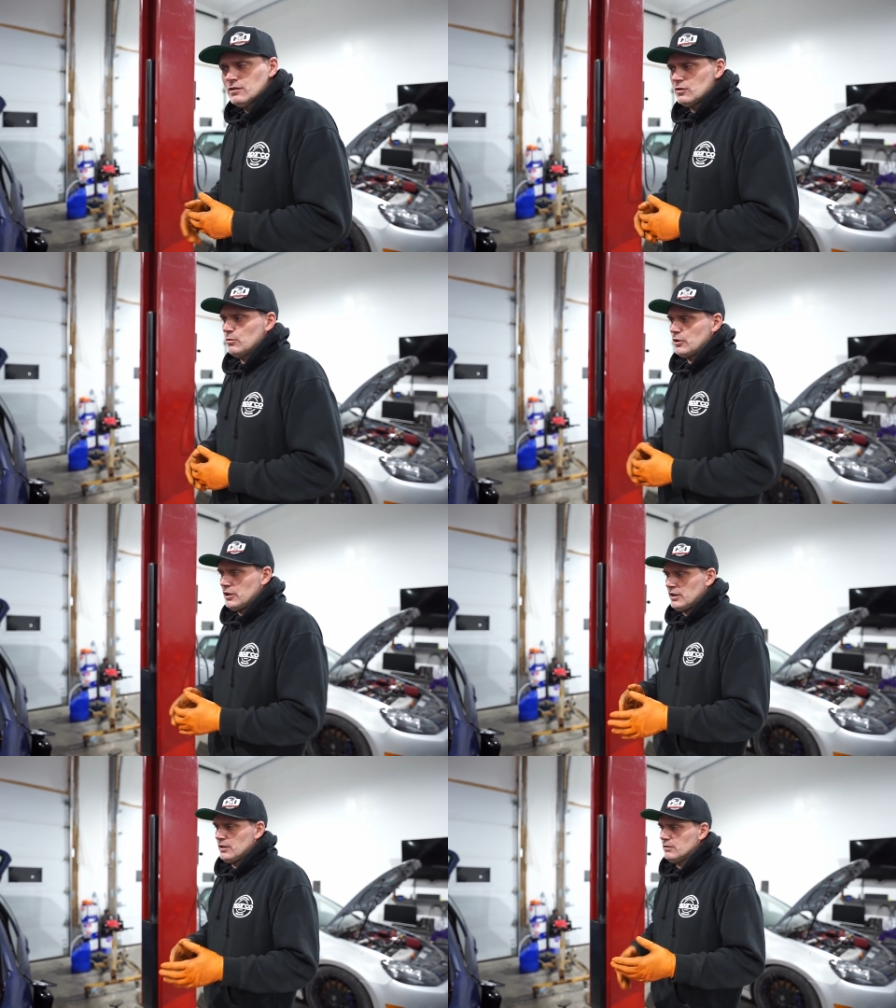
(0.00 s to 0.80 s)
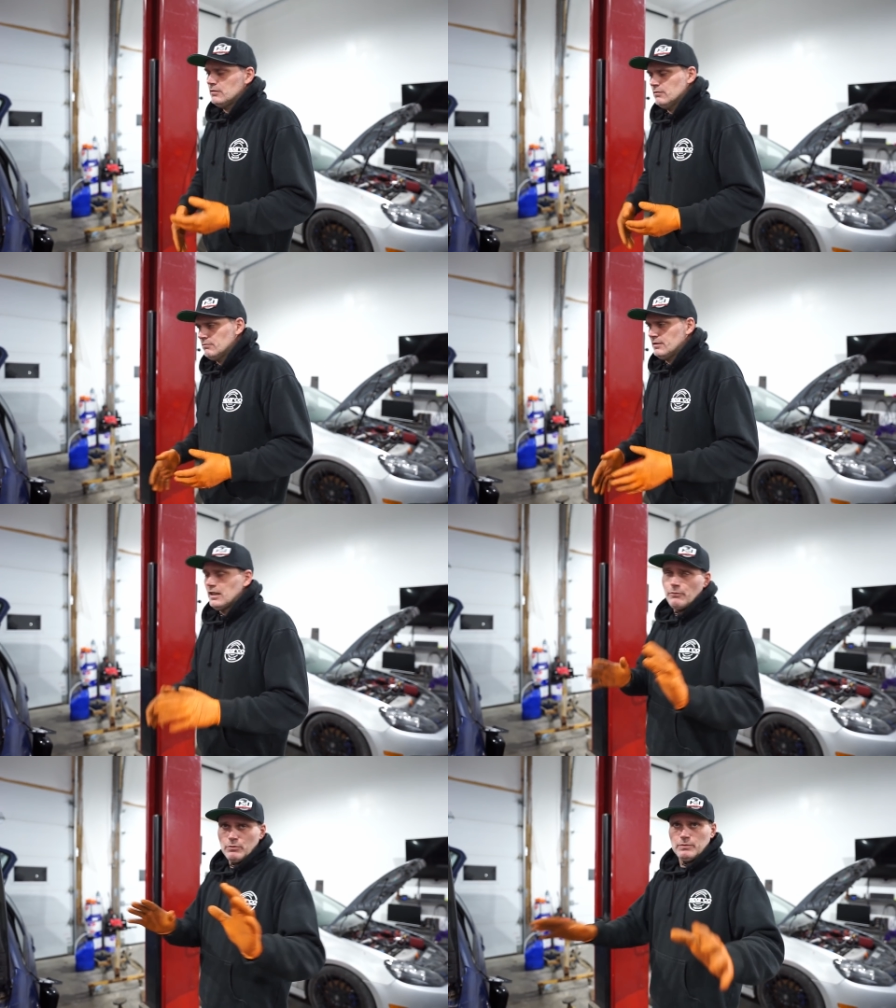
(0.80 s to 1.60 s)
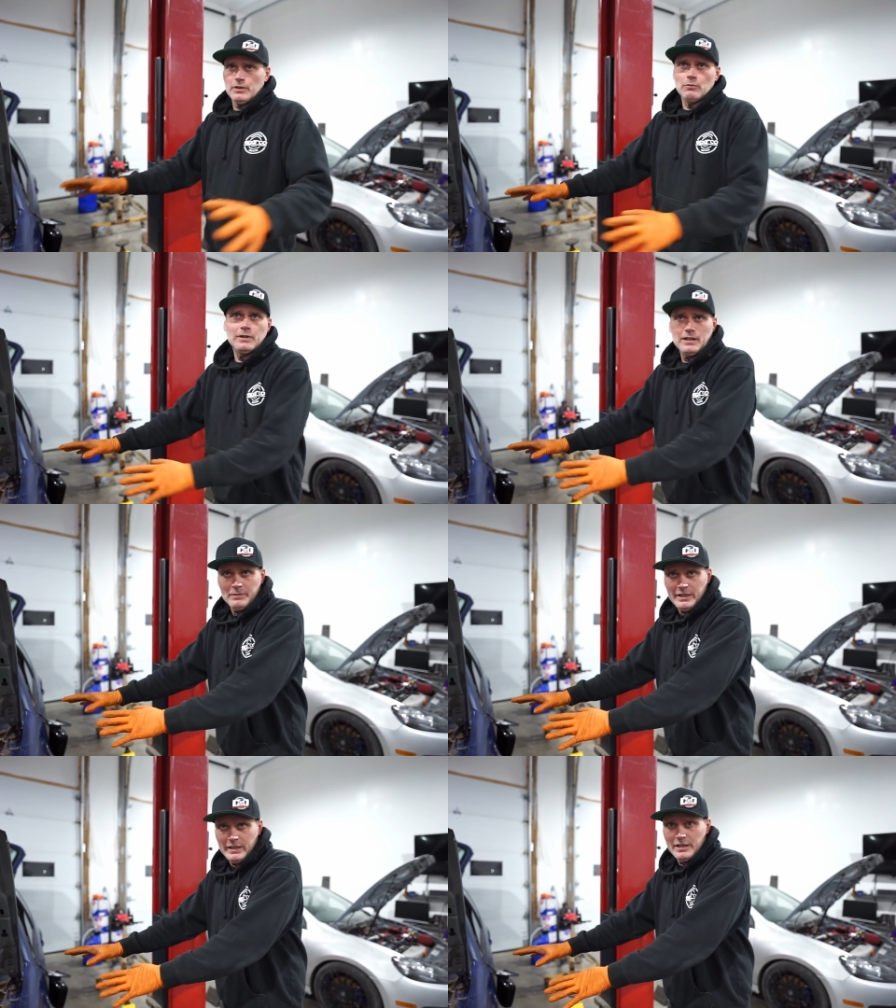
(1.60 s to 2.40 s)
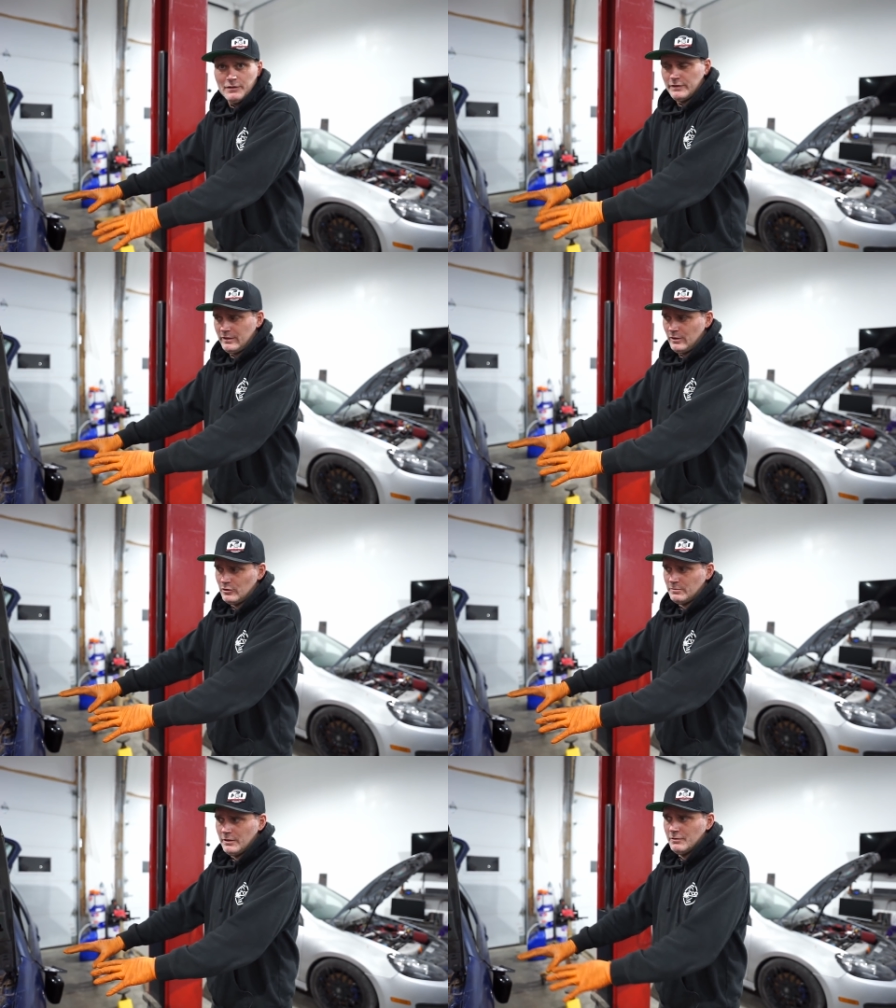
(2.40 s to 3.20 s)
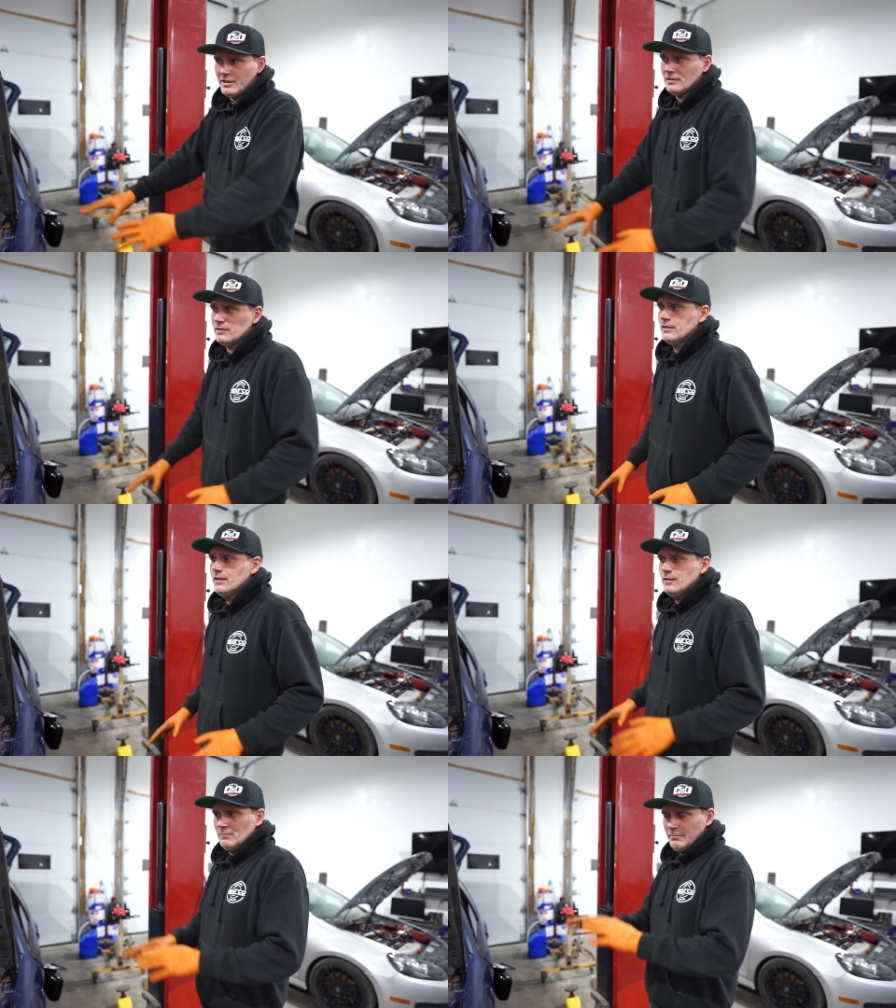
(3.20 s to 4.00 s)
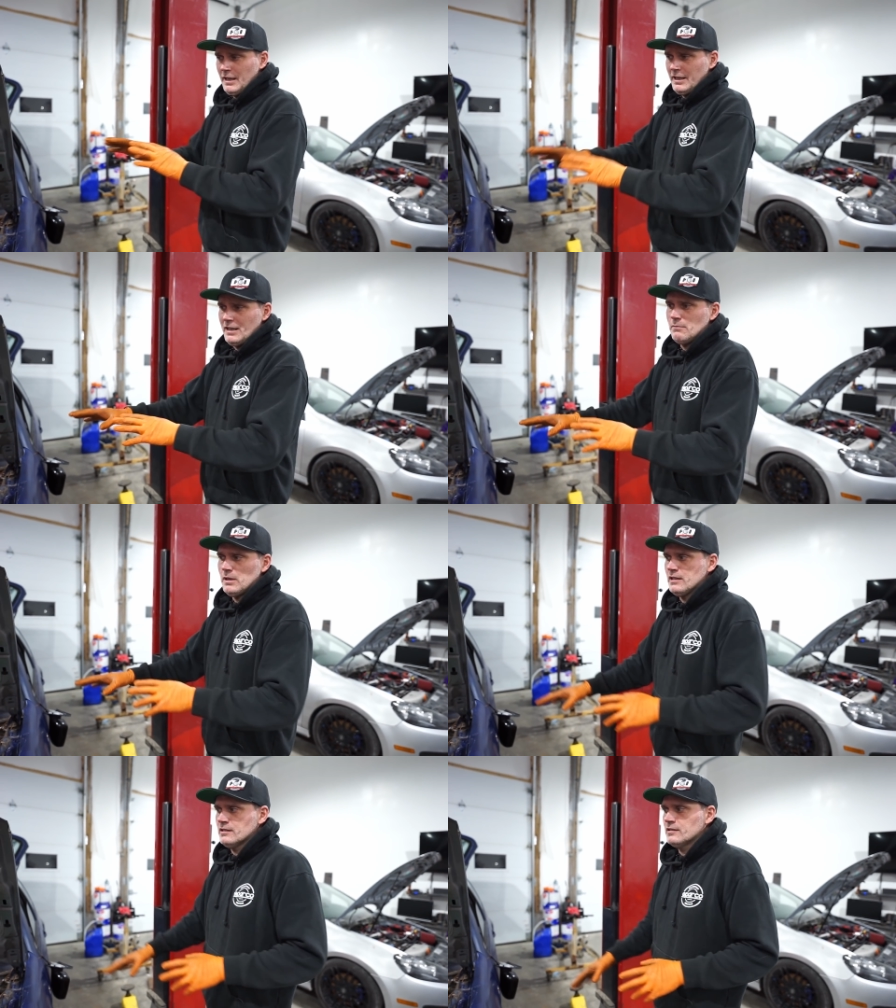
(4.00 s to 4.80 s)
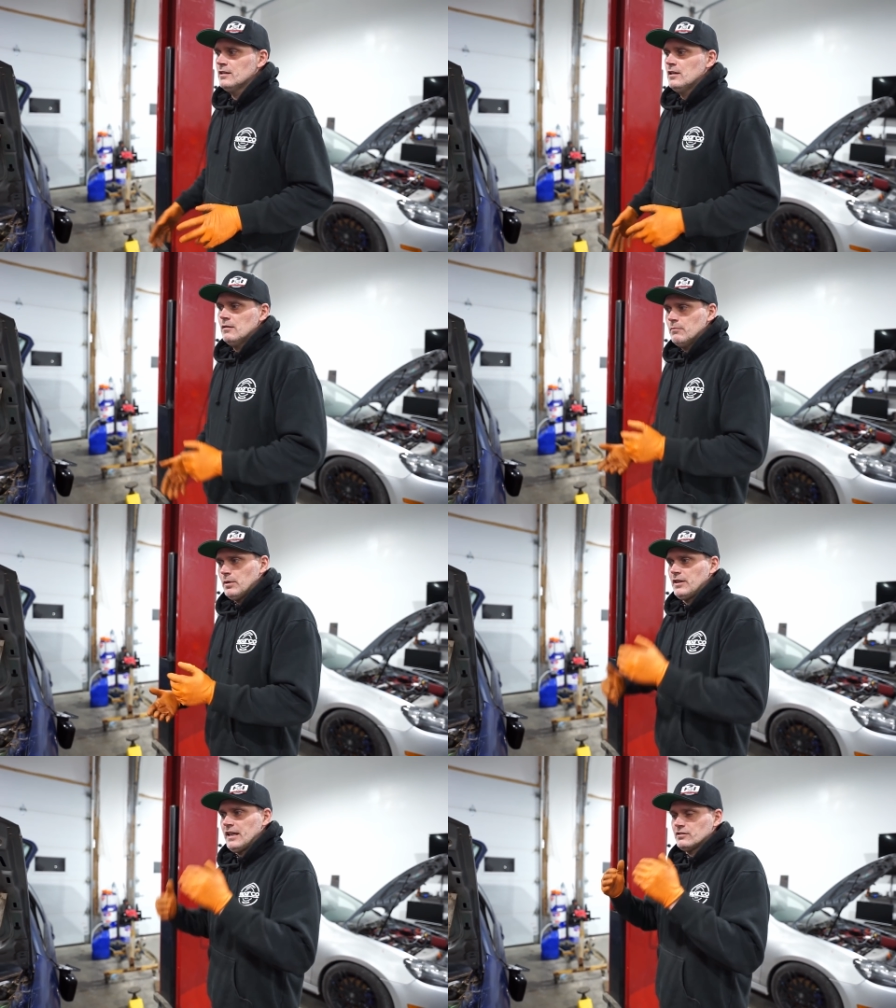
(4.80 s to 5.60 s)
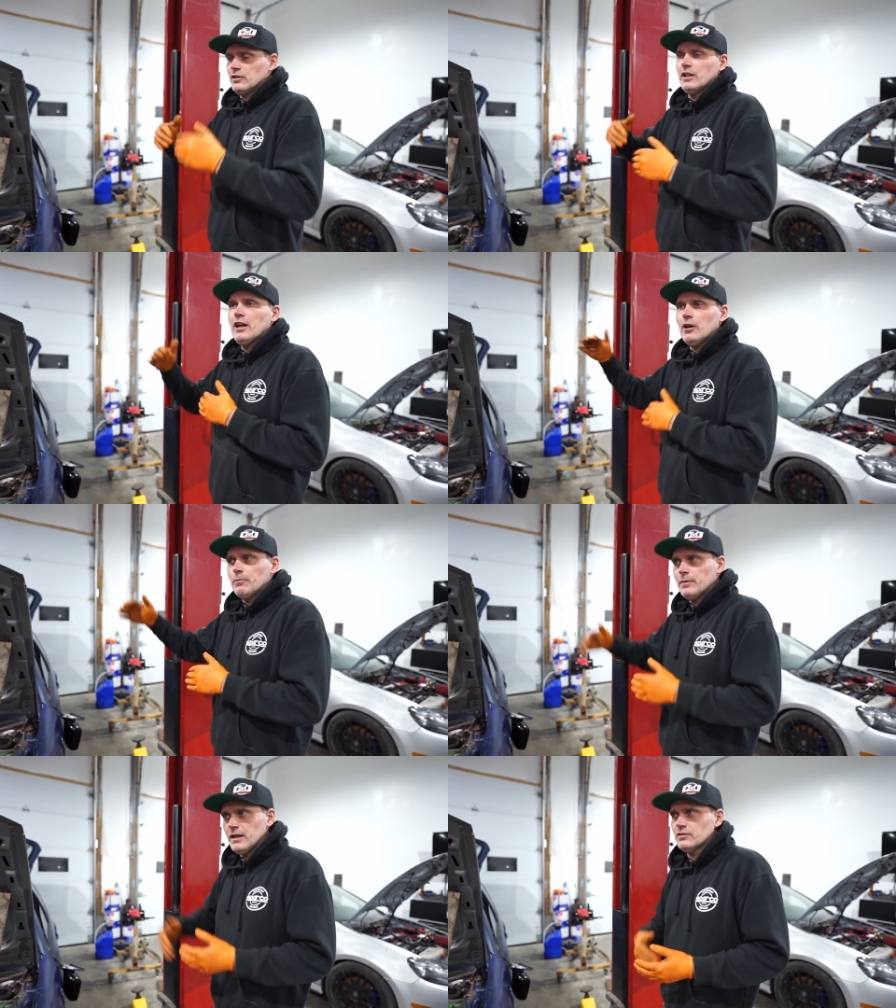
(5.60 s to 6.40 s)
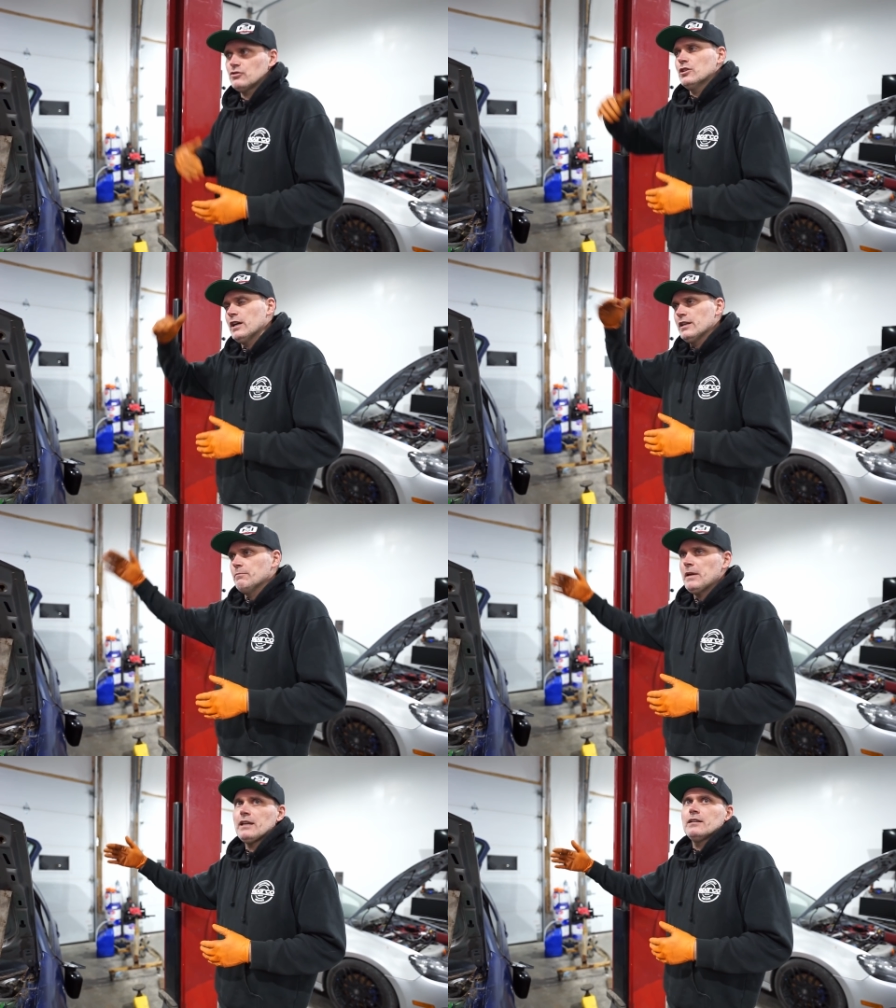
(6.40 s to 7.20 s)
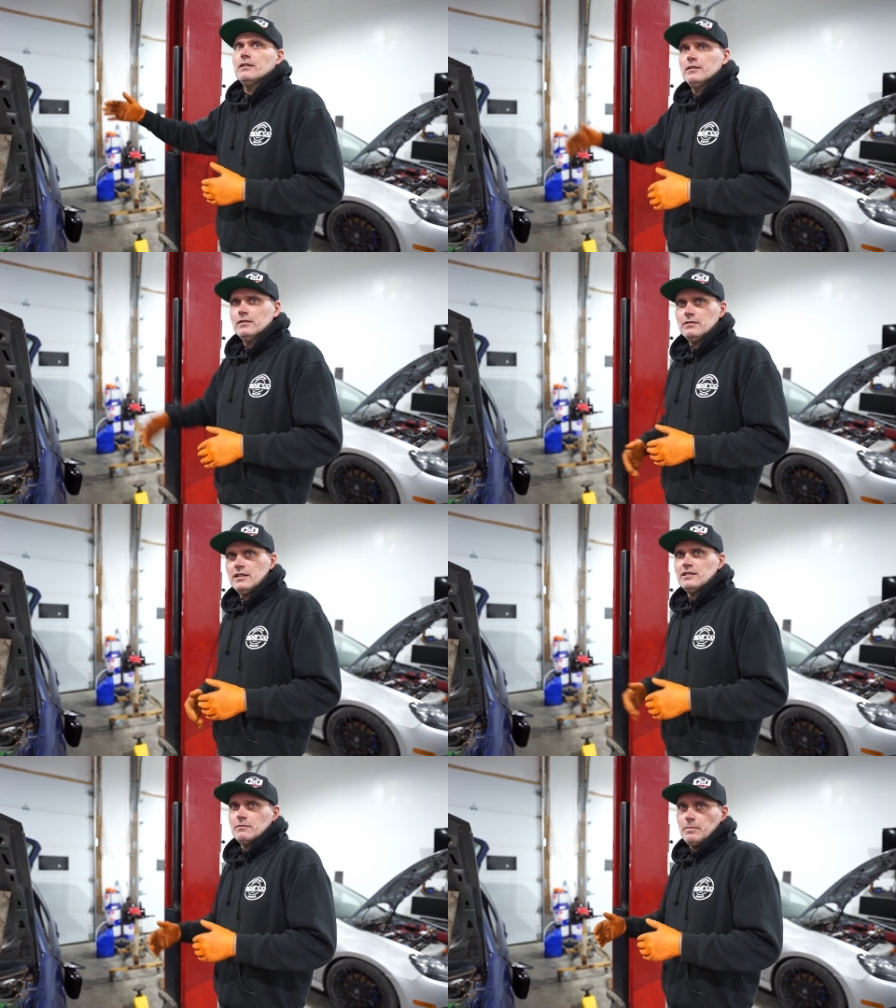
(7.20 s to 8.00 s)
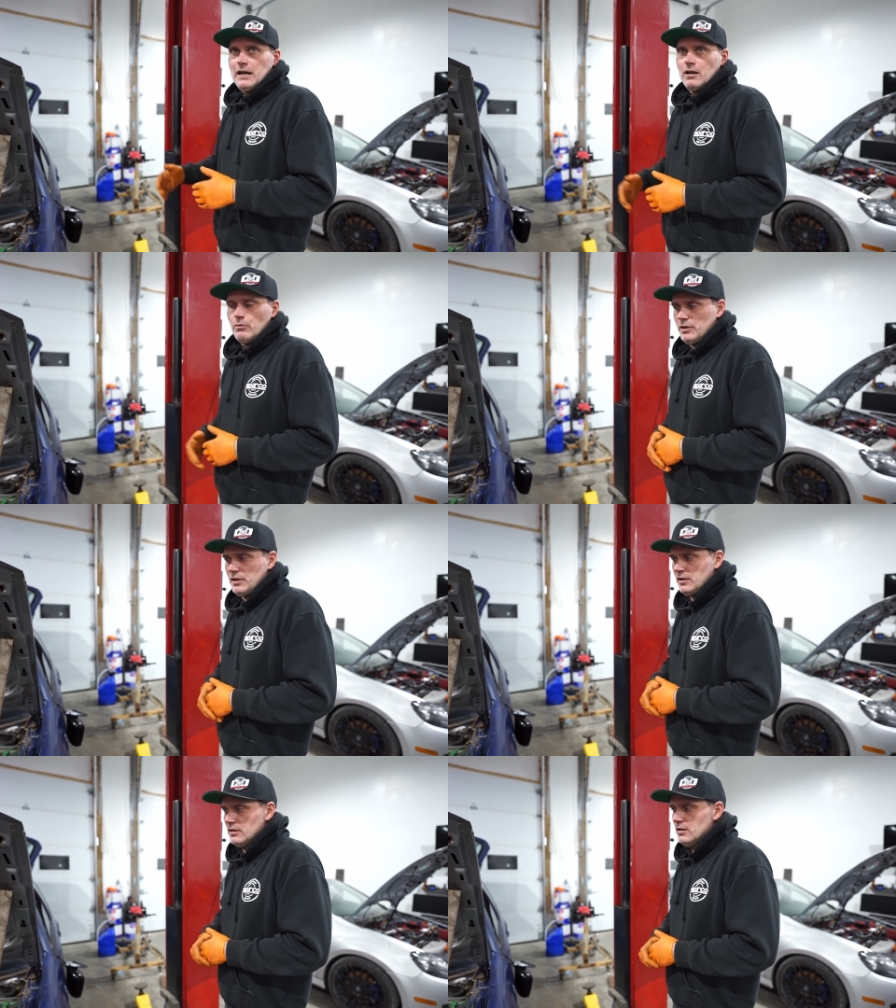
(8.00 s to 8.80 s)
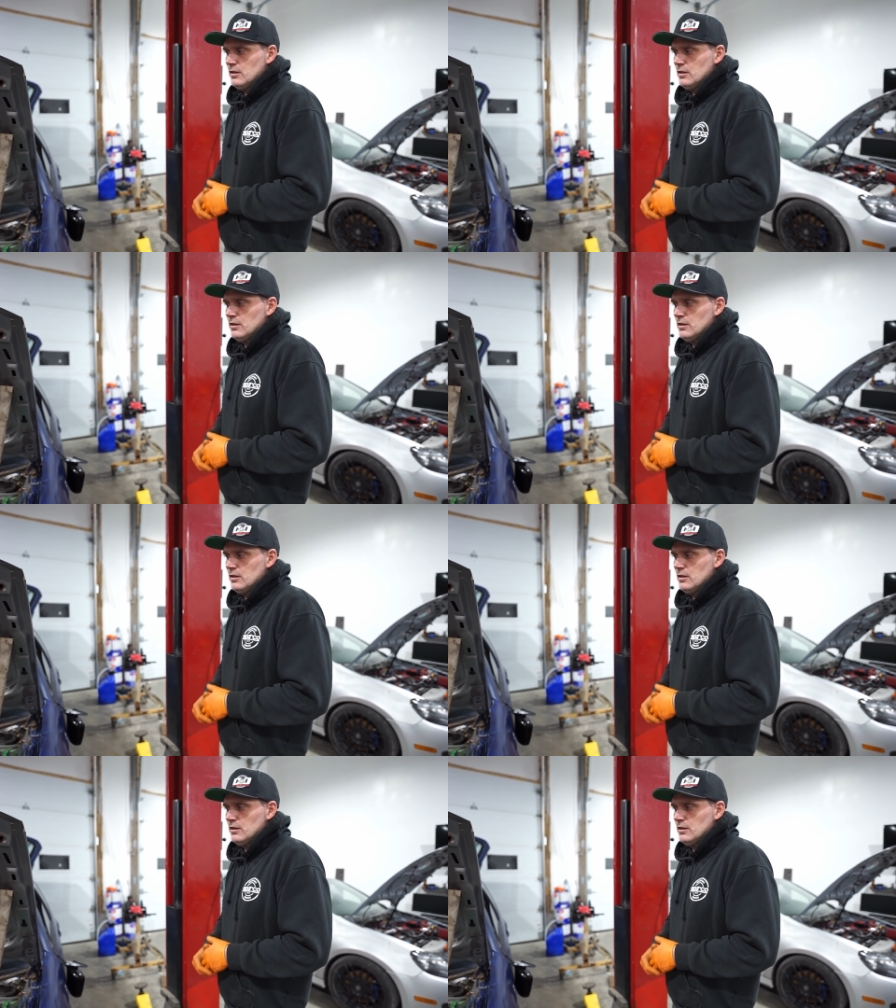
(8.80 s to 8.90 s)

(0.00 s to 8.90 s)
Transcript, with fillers: So we're gonna not, we don't plan on making 850 horsepower with this by any means, but that's gonna help us try to make decent power with it.